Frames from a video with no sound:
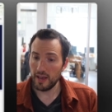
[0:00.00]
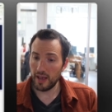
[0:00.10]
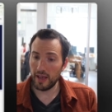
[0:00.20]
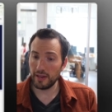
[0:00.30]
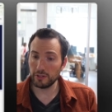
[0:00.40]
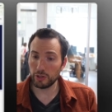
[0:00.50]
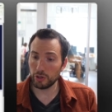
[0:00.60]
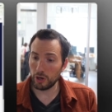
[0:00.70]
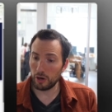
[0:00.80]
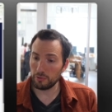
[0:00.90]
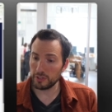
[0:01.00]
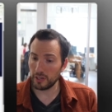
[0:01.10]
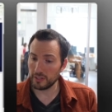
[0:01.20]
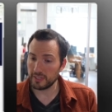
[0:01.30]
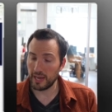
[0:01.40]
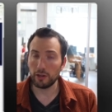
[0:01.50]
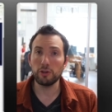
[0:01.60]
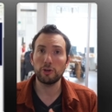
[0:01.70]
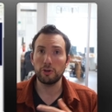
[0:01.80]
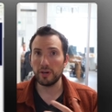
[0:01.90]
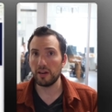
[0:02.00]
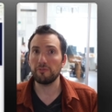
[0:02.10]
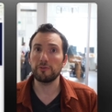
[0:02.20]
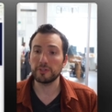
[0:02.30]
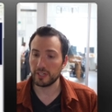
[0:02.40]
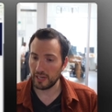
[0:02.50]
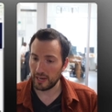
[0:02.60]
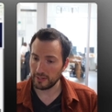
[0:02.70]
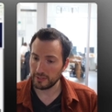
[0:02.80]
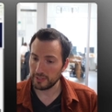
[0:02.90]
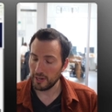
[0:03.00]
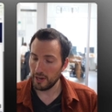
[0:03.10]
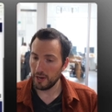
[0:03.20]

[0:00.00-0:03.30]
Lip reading: and got results that look good at first glance,